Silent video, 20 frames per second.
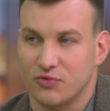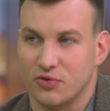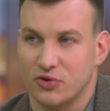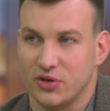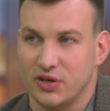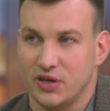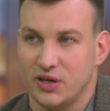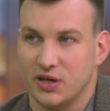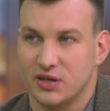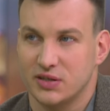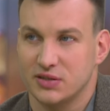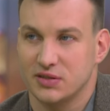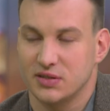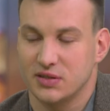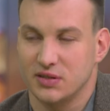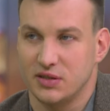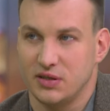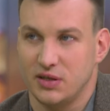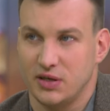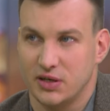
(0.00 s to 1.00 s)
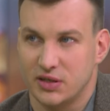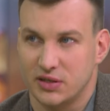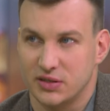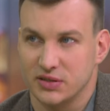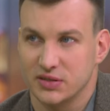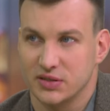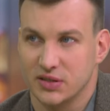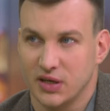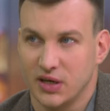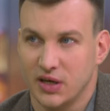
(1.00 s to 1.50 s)
for years and
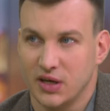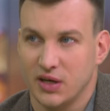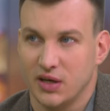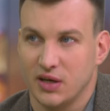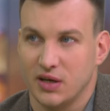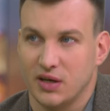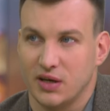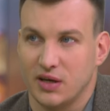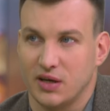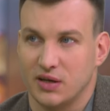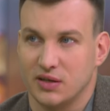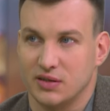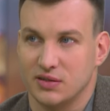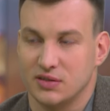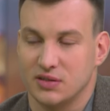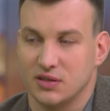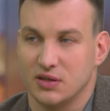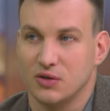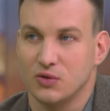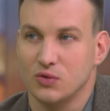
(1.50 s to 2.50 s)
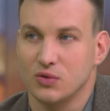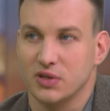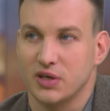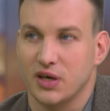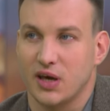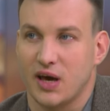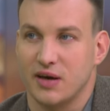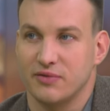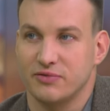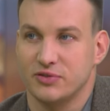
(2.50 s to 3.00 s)
years. And
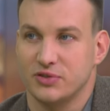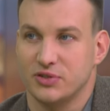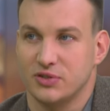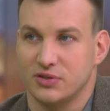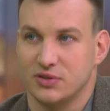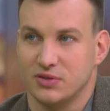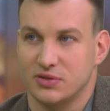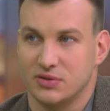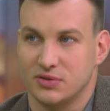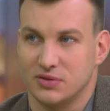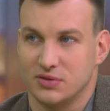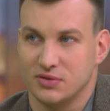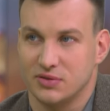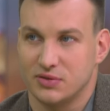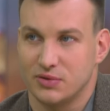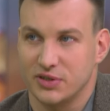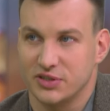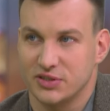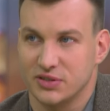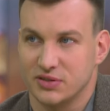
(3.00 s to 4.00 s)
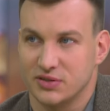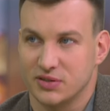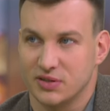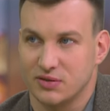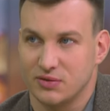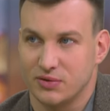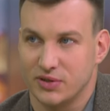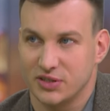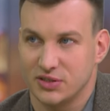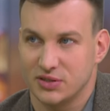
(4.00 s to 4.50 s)
only after Russia's
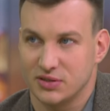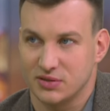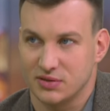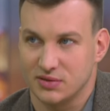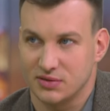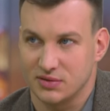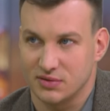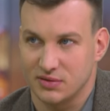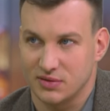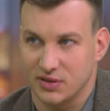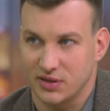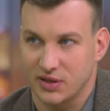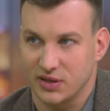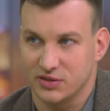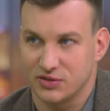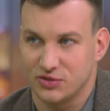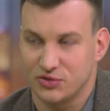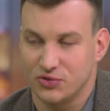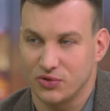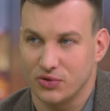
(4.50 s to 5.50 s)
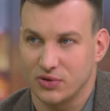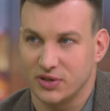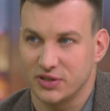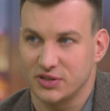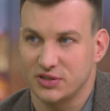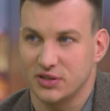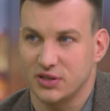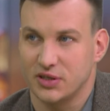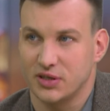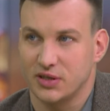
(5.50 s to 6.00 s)
aggression against
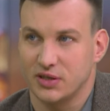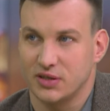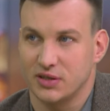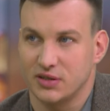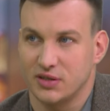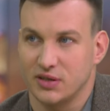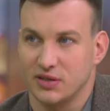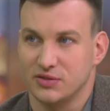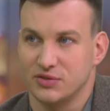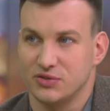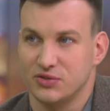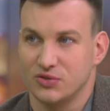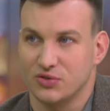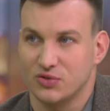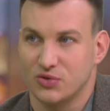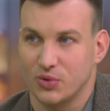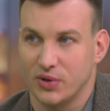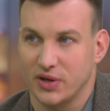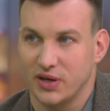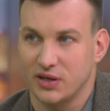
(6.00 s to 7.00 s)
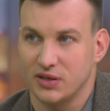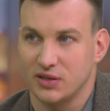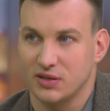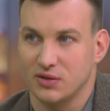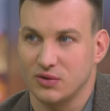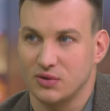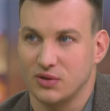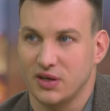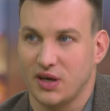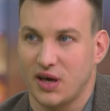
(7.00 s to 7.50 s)
Georgia, against
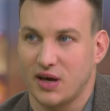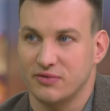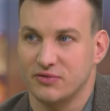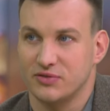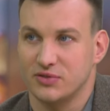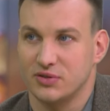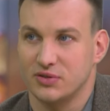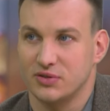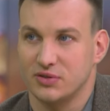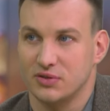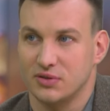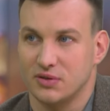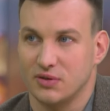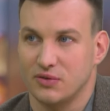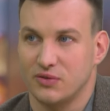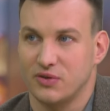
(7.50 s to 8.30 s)
Ukraine, only after